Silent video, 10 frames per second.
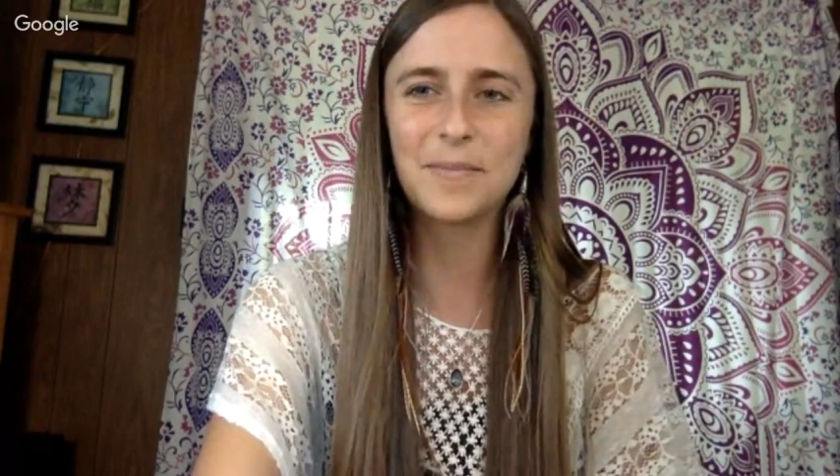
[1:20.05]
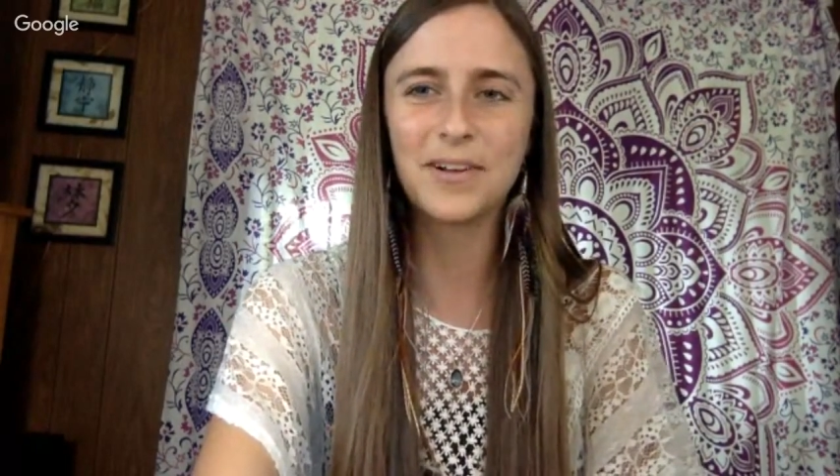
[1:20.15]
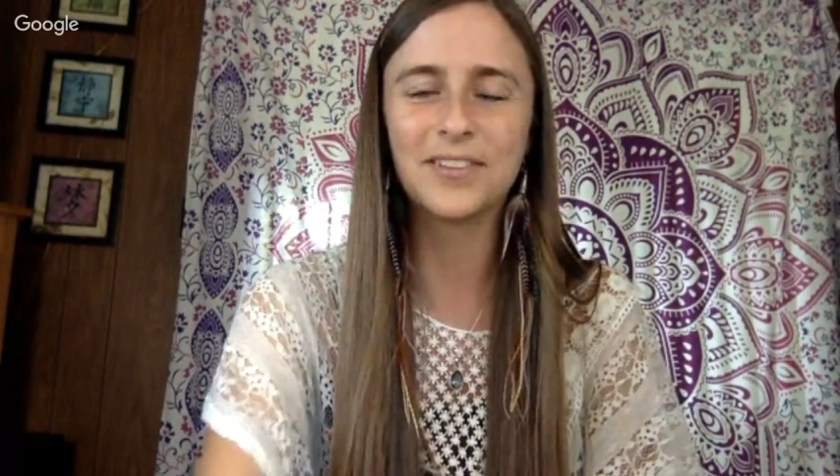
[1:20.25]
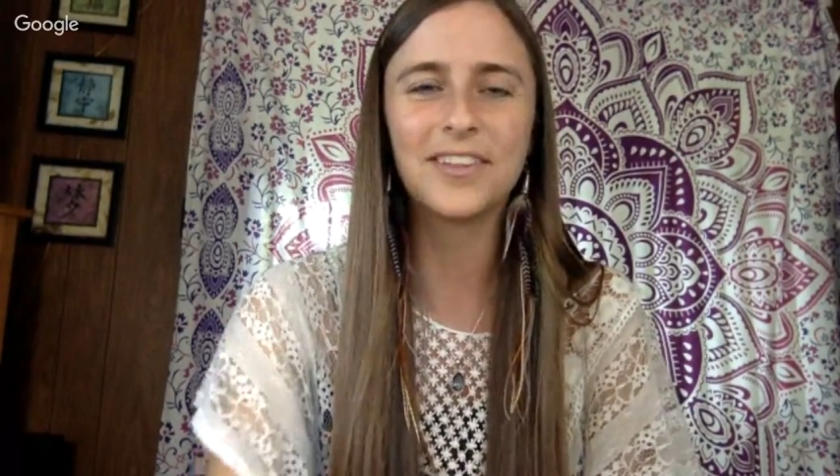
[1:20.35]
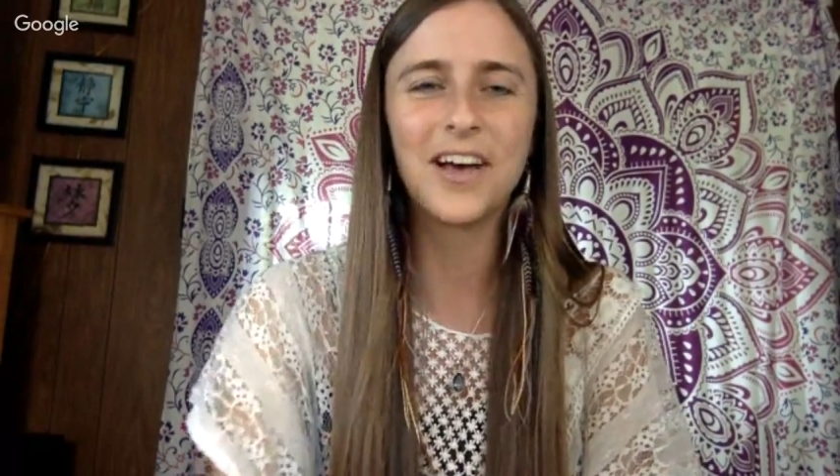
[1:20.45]

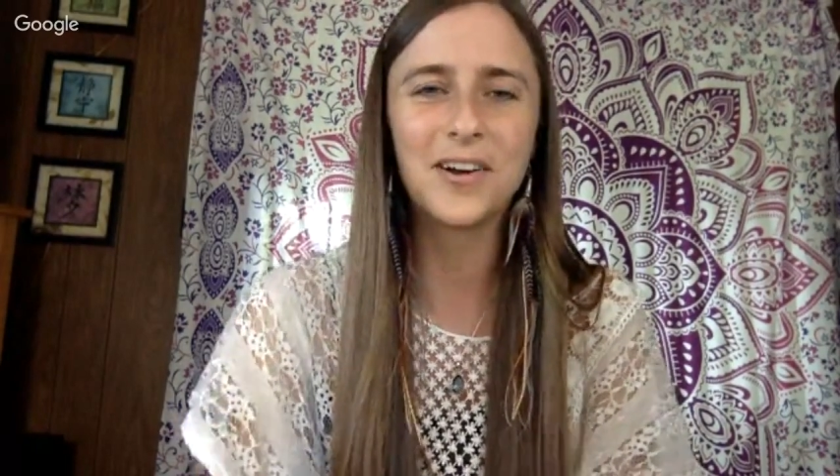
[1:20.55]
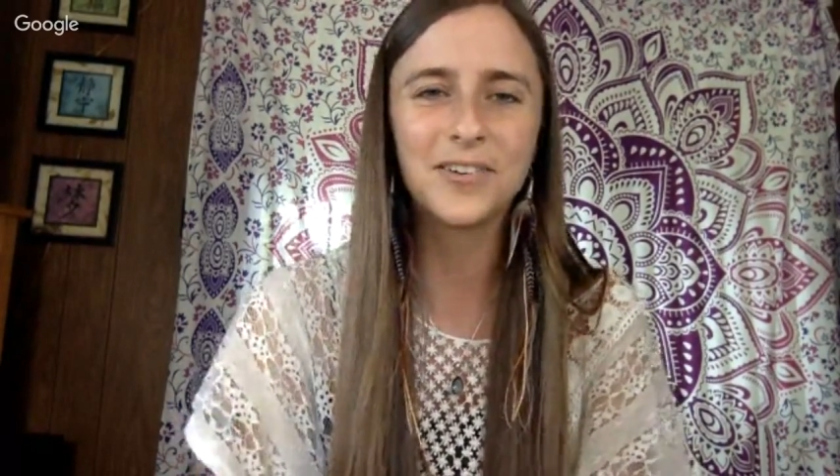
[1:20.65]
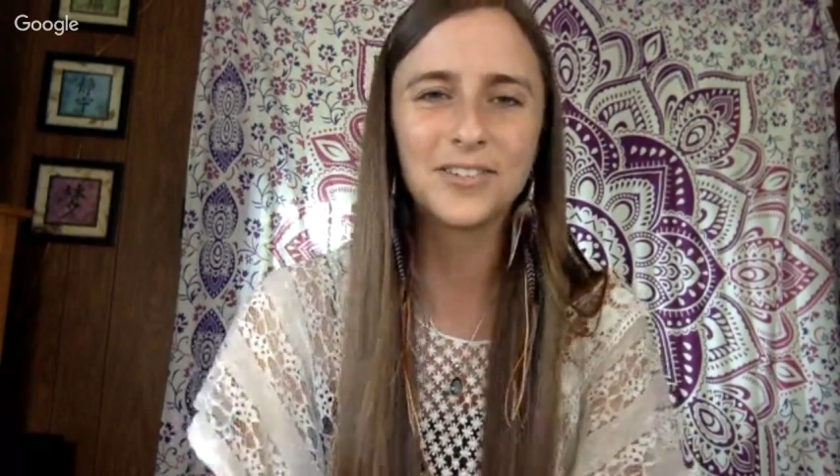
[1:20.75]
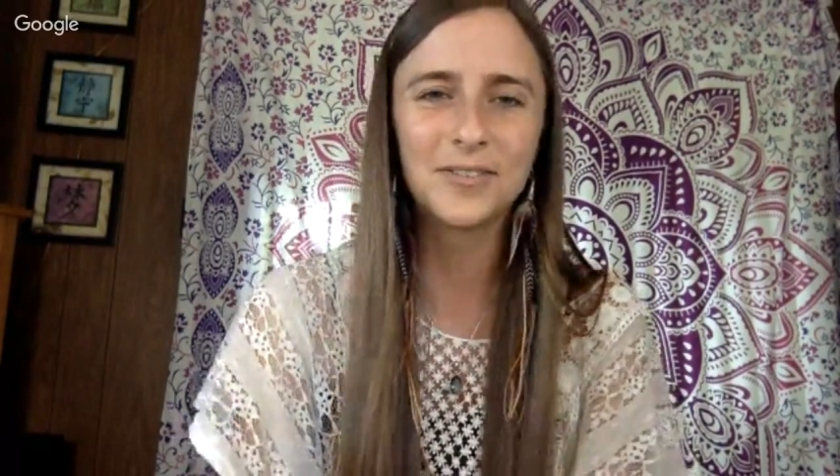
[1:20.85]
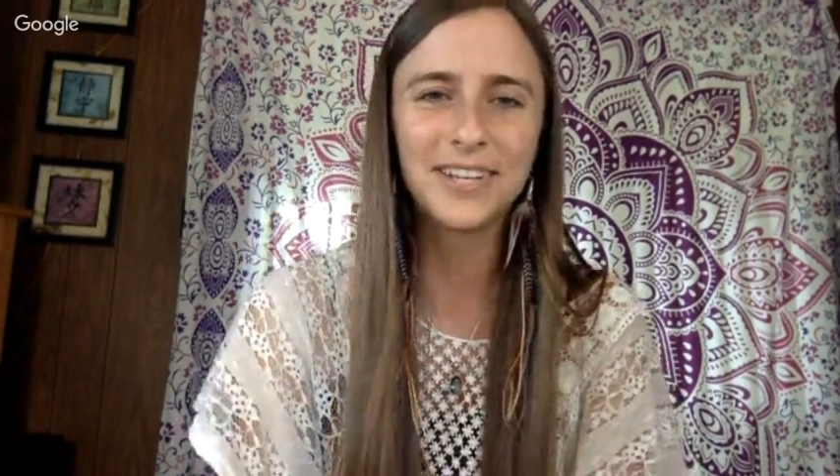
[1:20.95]
hello
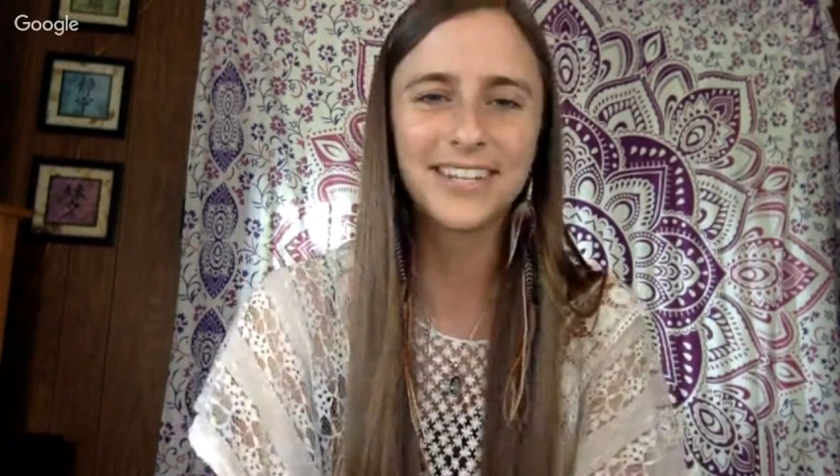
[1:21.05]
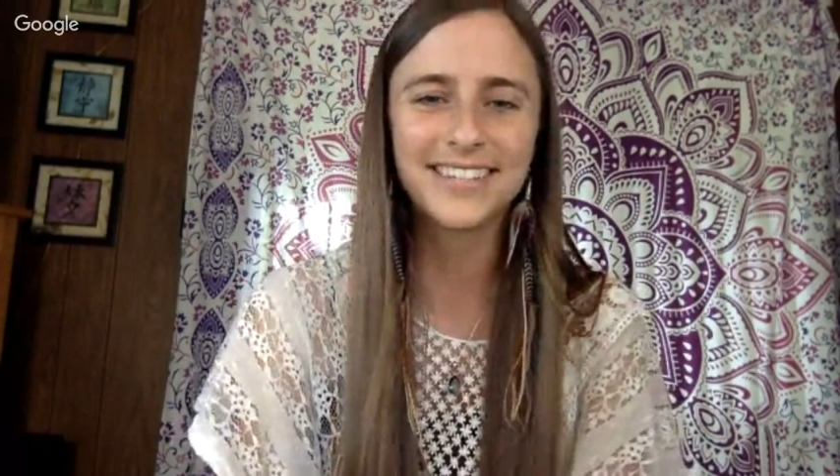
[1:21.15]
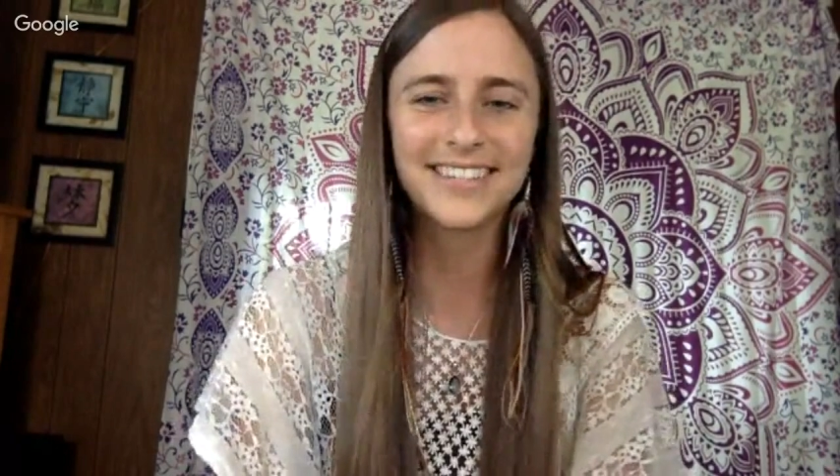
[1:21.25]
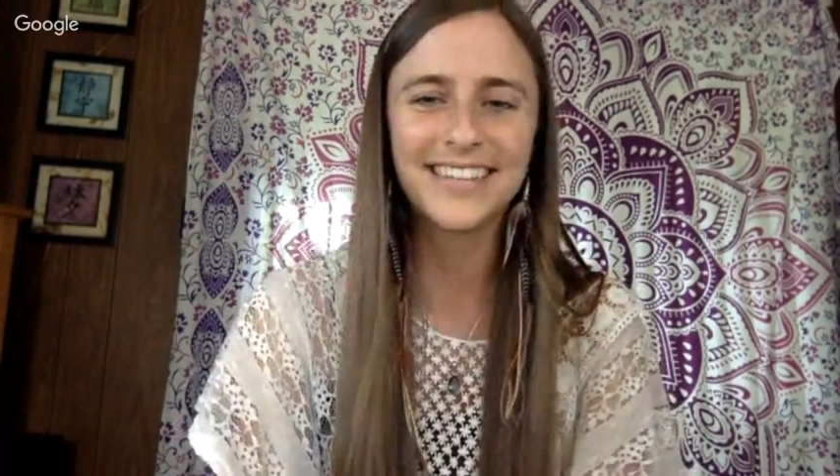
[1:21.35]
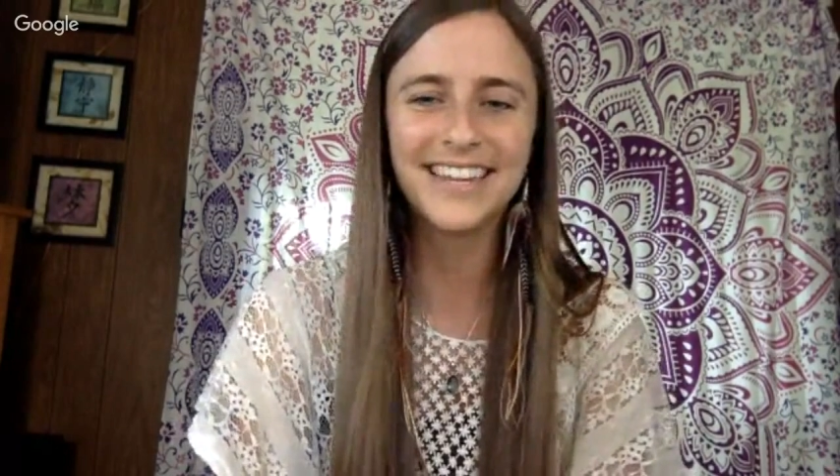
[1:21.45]
so we can
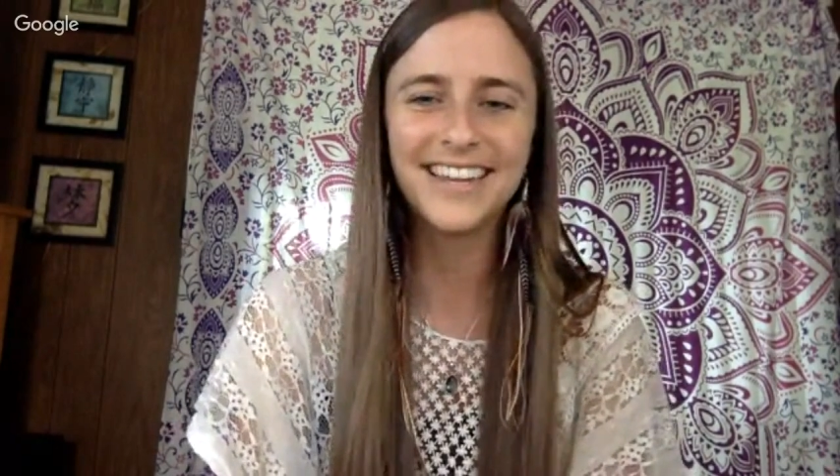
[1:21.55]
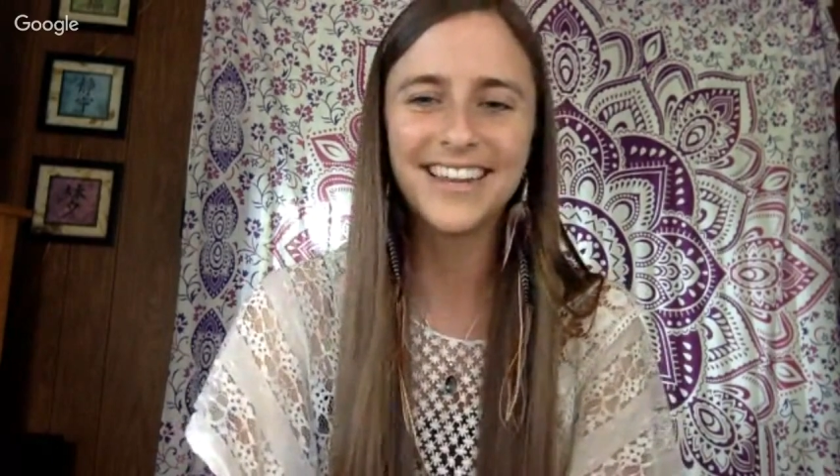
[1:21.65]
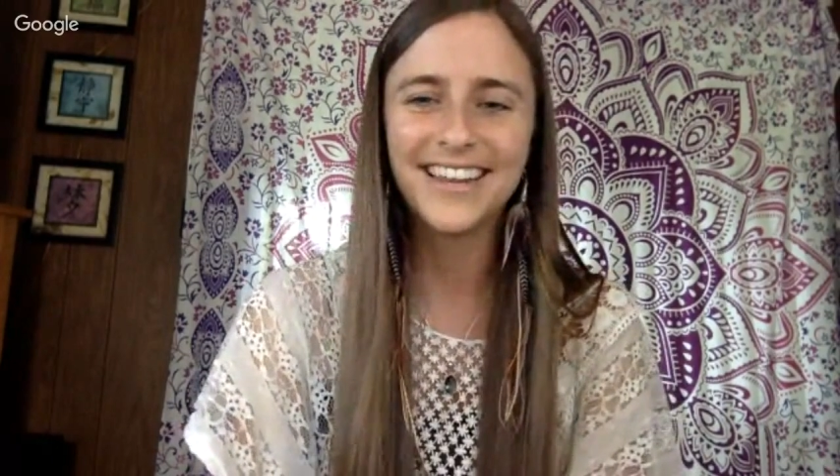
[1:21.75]
see.